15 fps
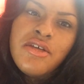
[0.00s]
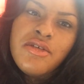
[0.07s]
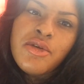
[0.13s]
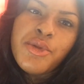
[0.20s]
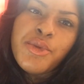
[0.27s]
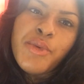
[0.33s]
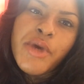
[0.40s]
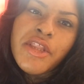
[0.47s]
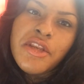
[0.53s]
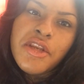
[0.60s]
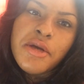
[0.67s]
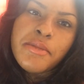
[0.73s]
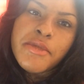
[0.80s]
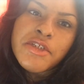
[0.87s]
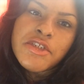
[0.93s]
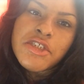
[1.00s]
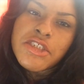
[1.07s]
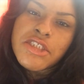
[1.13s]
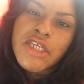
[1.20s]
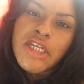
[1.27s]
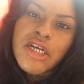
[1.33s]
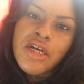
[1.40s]
you know the way the numbers are
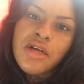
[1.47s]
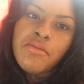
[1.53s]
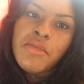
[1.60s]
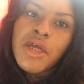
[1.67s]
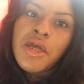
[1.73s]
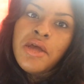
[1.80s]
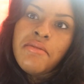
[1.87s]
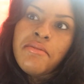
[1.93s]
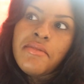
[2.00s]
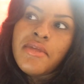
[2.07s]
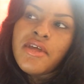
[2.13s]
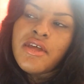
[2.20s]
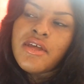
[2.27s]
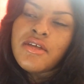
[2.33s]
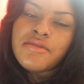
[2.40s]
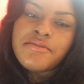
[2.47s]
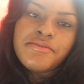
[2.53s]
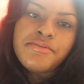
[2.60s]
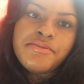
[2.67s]
set up, but